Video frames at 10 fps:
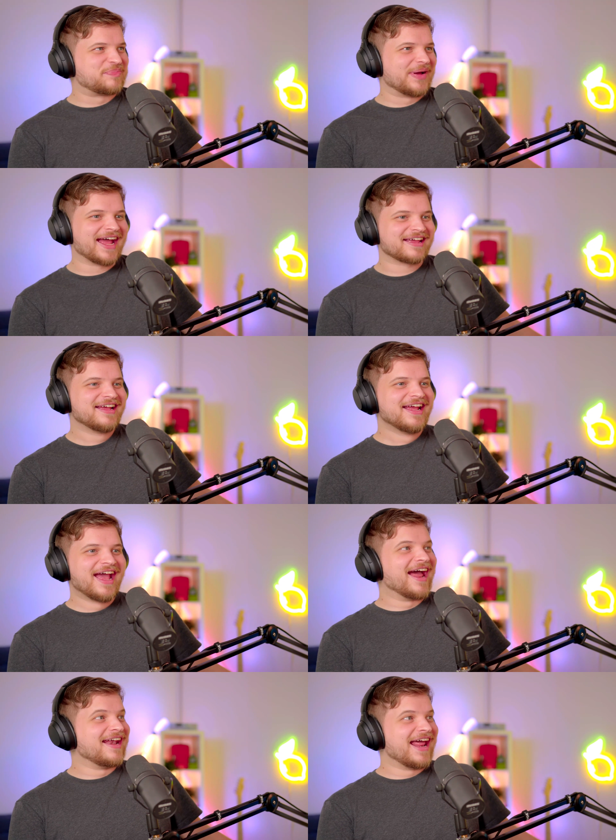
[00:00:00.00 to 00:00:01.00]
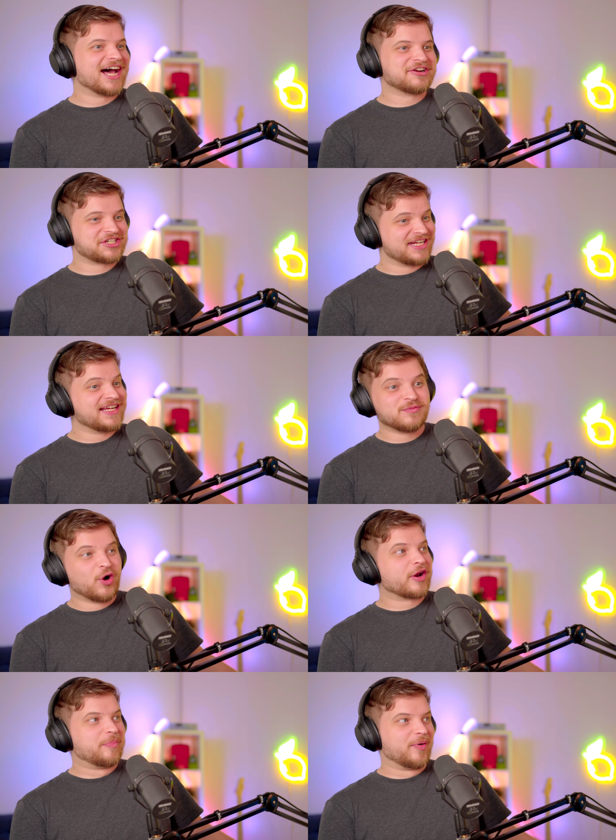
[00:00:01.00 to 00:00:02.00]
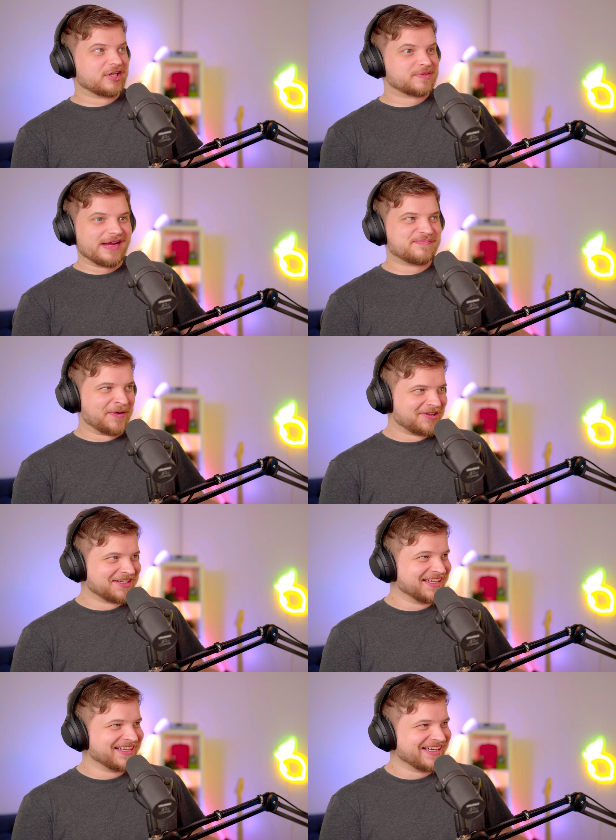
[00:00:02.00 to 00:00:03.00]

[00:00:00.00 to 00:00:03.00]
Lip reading: back, and now she waterboards people.